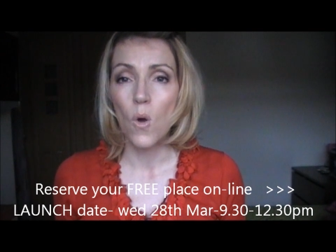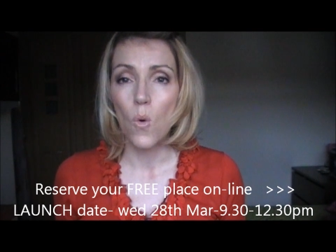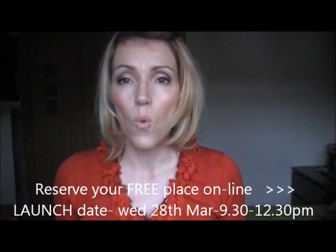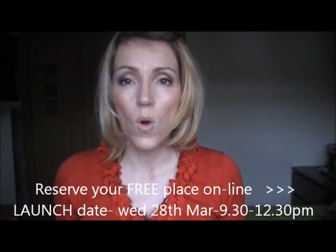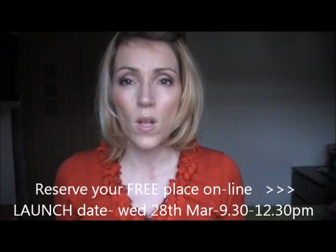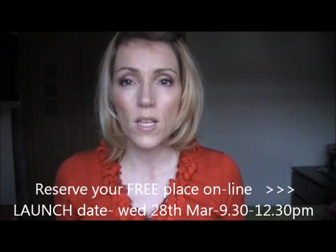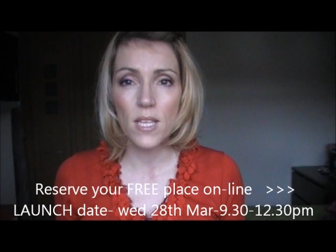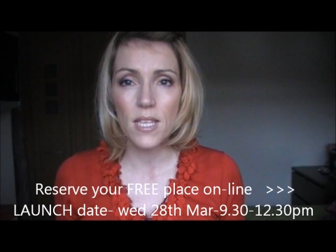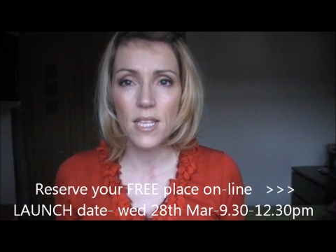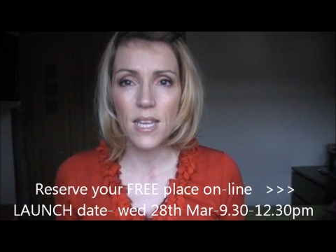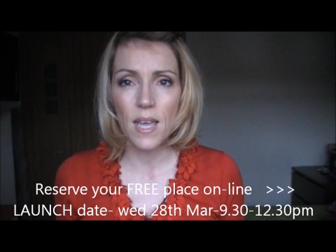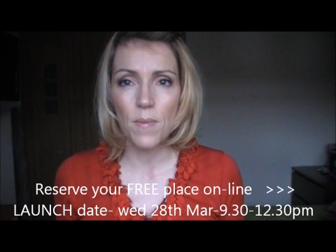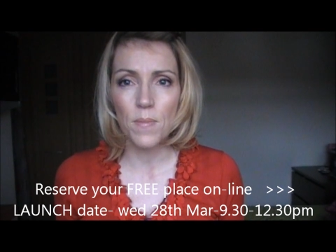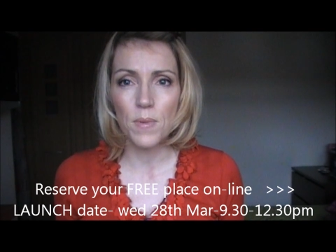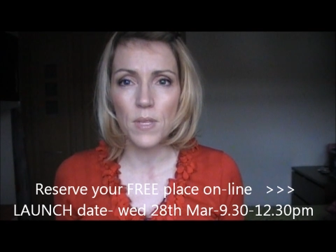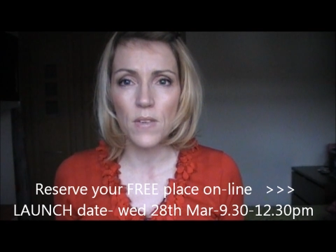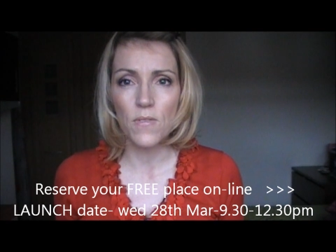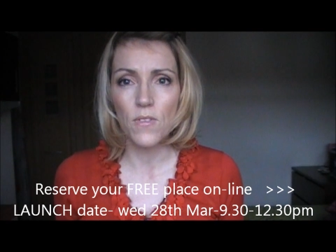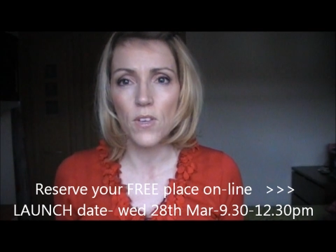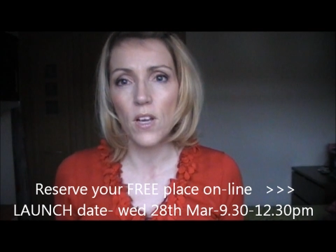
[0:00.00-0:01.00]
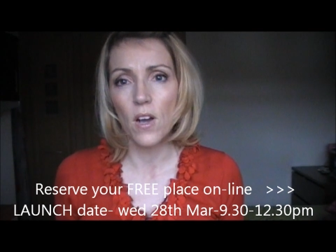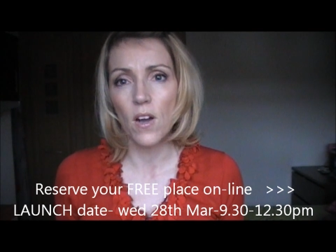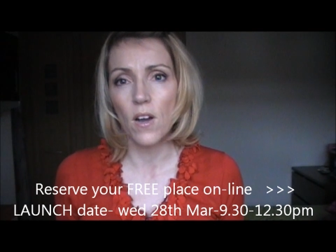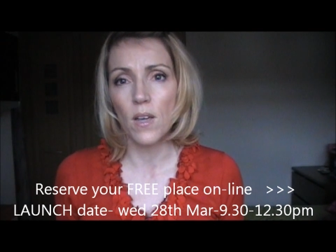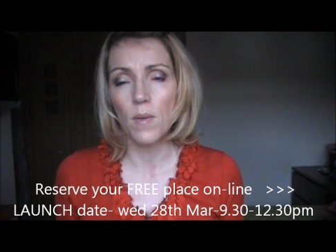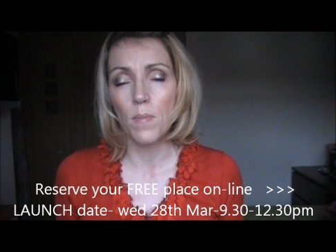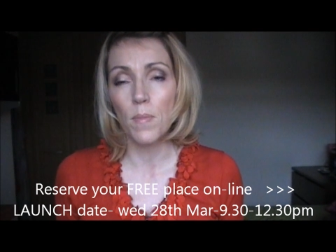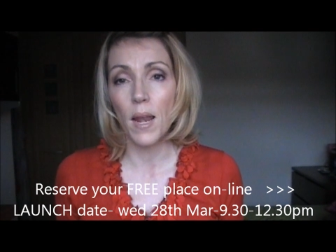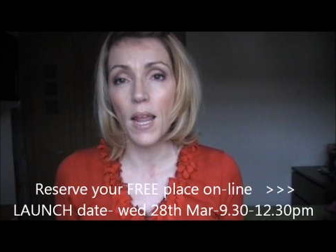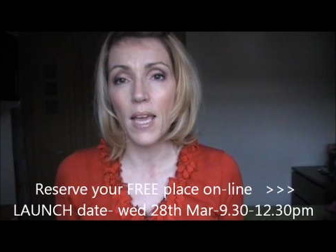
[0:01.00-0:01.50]
What steps have you got
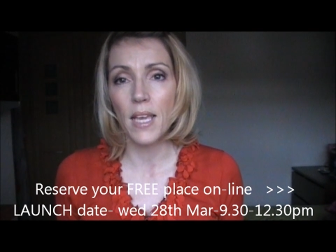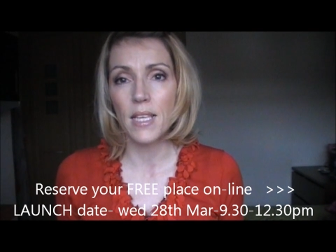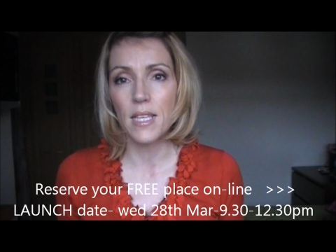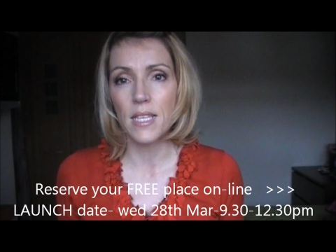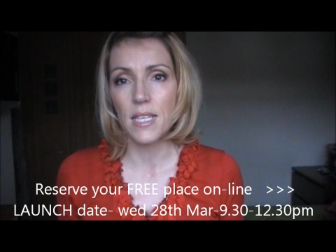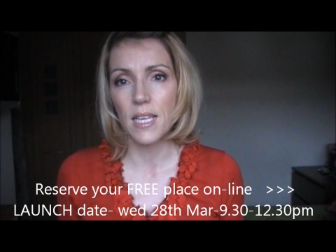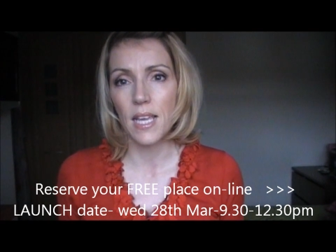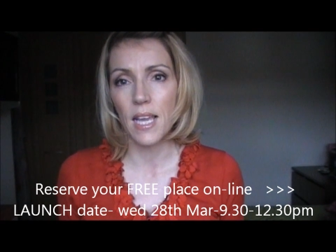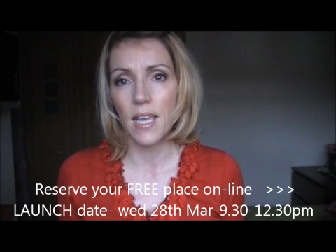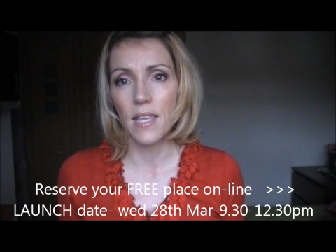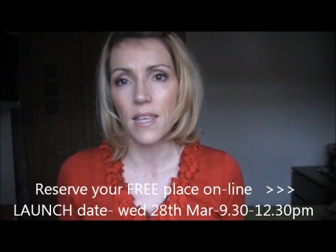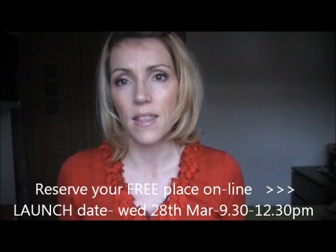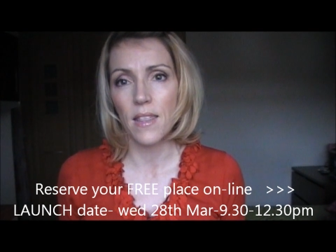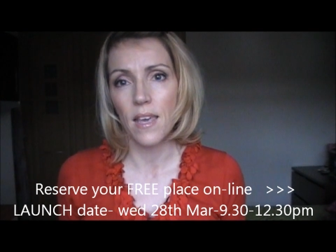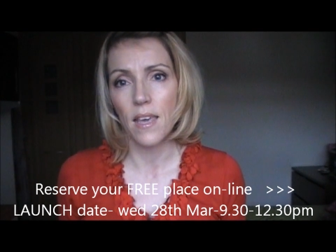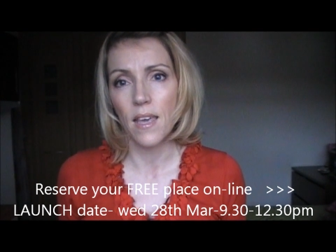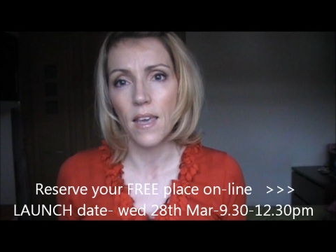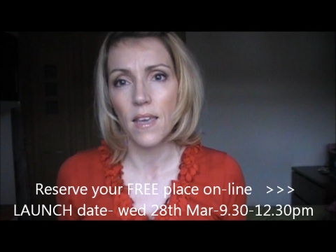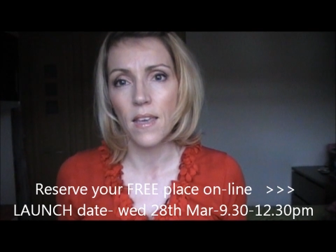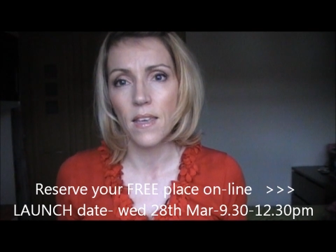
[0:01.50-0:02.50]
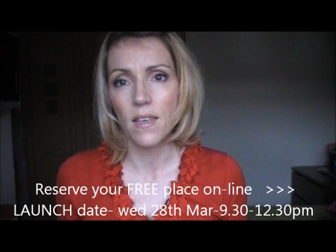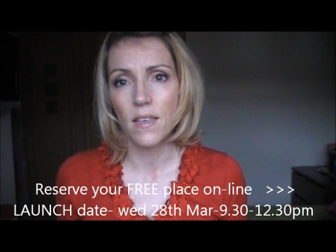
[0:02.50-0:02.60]
in place to get you there?